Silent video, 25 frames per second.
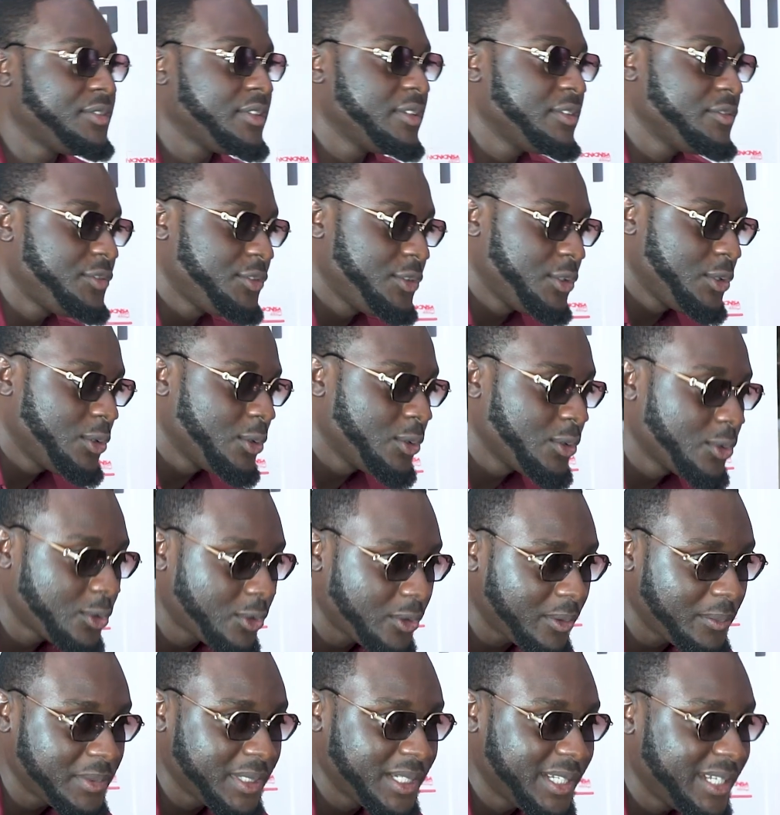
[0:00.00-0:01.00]
If you don't
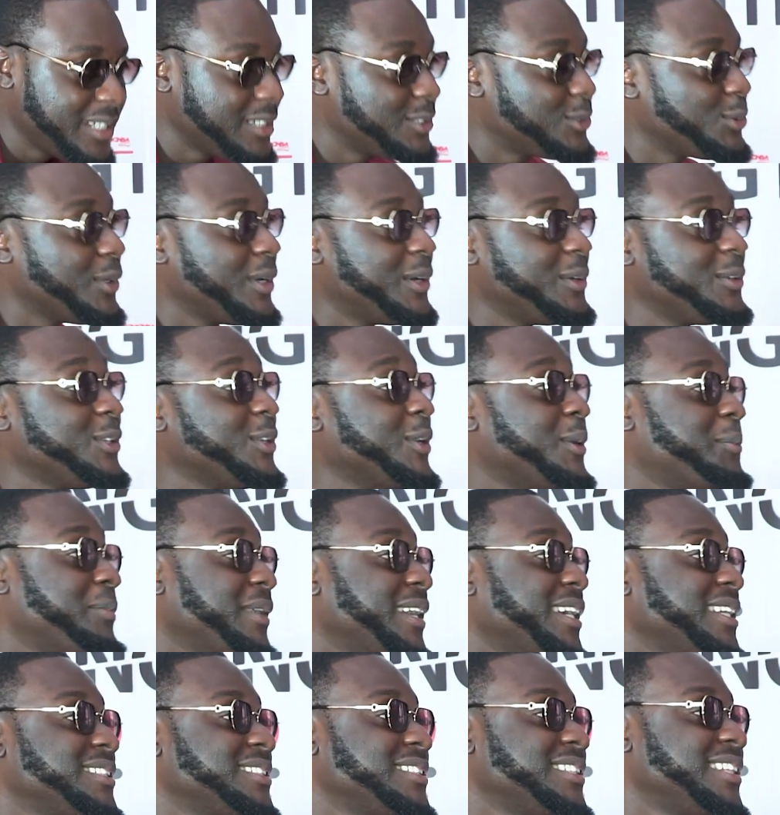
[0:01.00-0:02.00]
communicate well with your
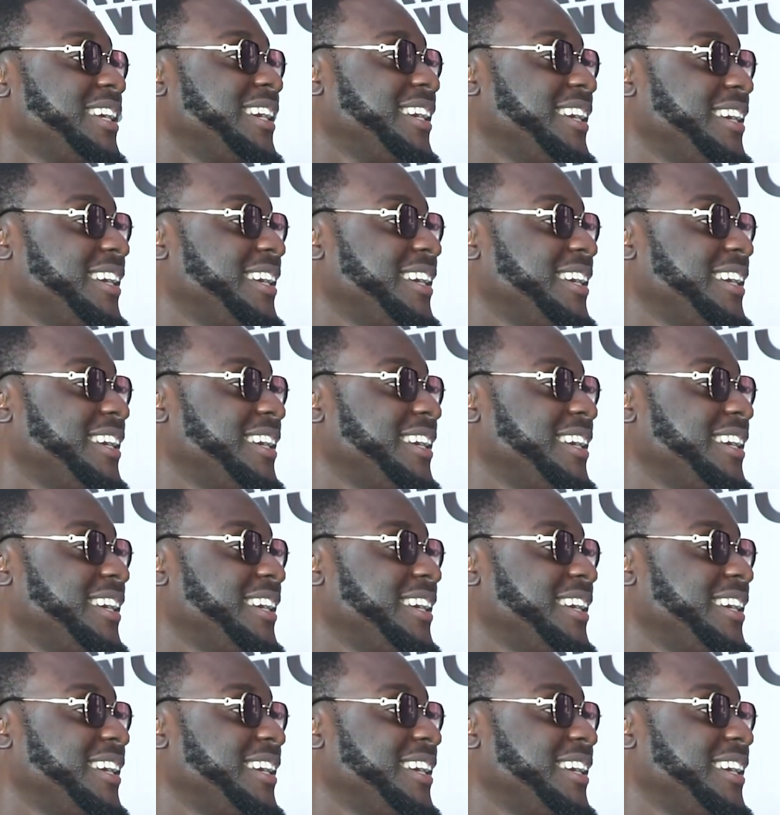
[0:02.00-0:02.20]
partner,